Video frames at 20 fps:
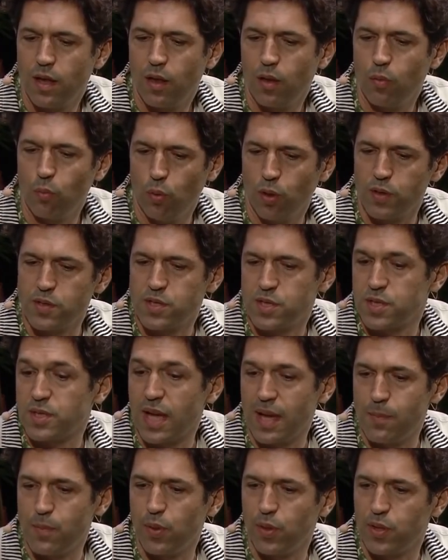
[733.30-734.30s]
was the
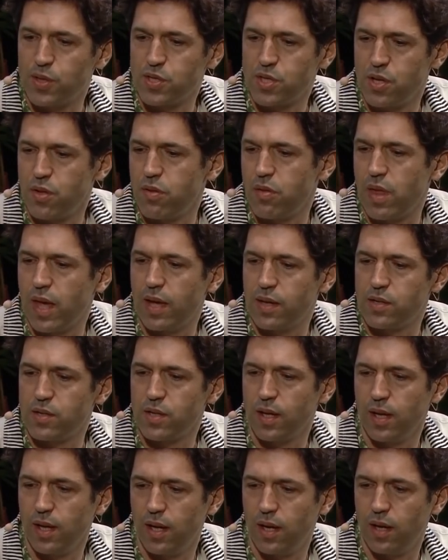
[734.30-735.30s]
same person that
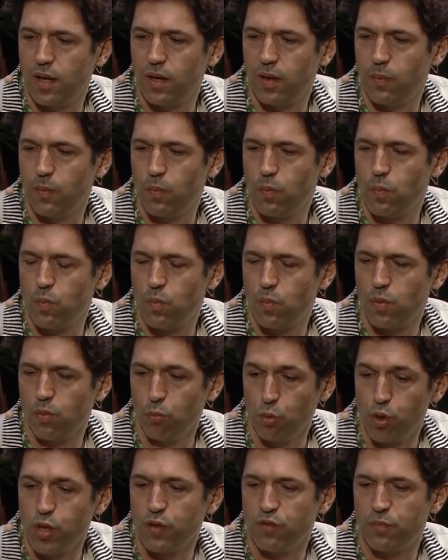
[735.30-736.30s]
um,
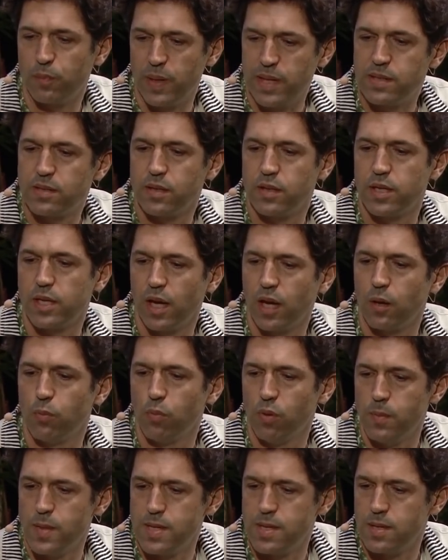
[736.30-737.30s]
would have beaten a young
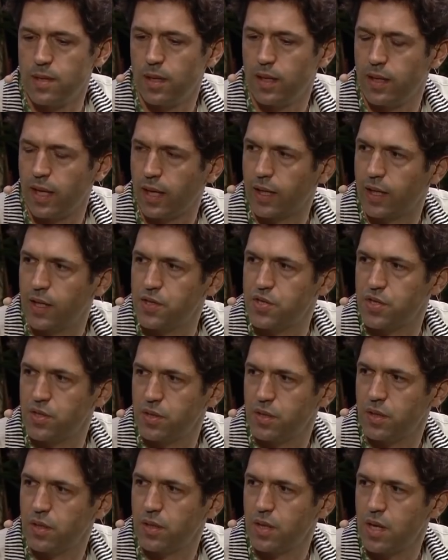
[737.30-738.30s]
woman in that
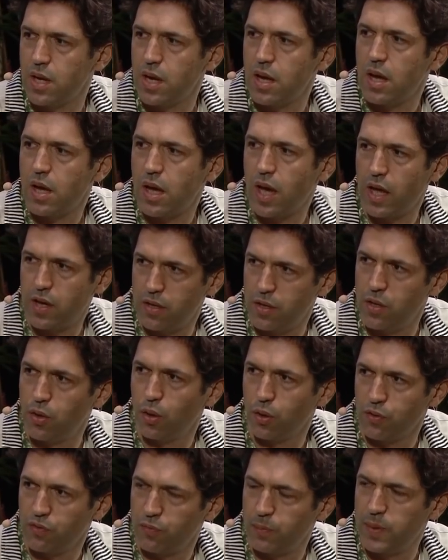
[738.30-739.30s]
kitchen had it
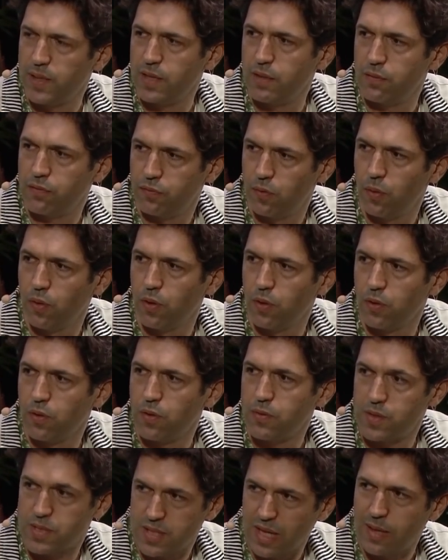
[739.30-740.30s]
not have been for
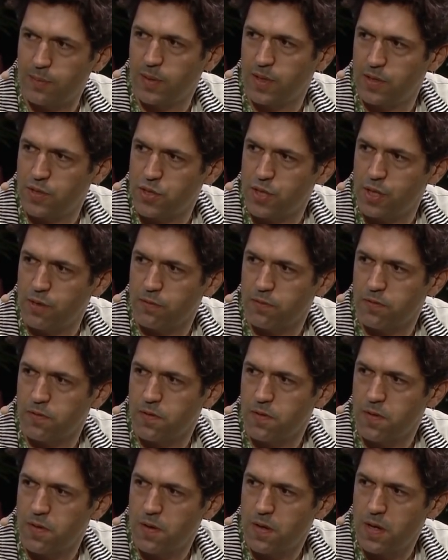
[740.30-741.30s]
the same head chef
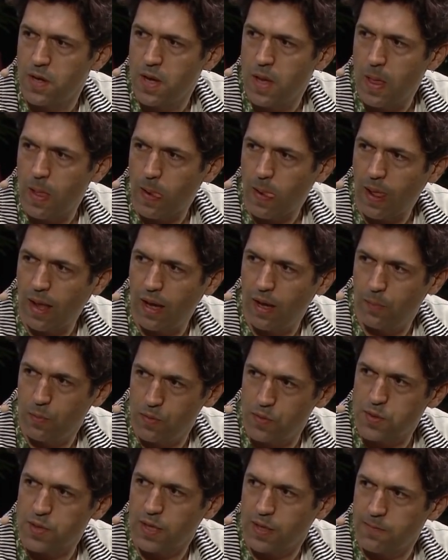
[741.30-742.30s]
um,
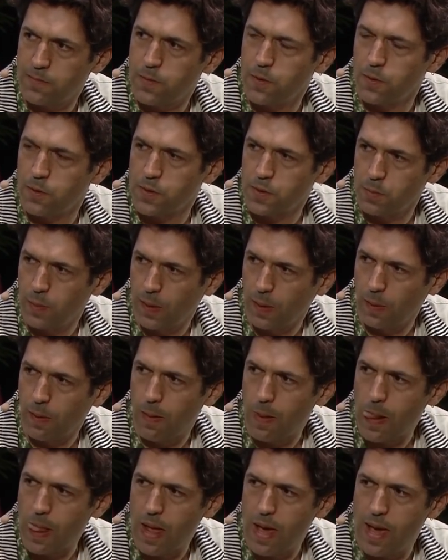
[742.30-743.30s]
who saved her as well.
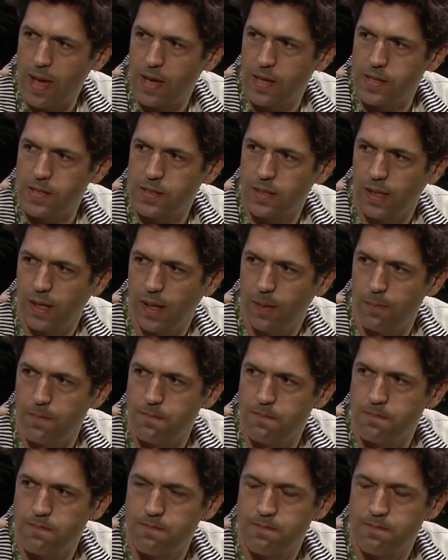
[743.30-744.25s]
And um,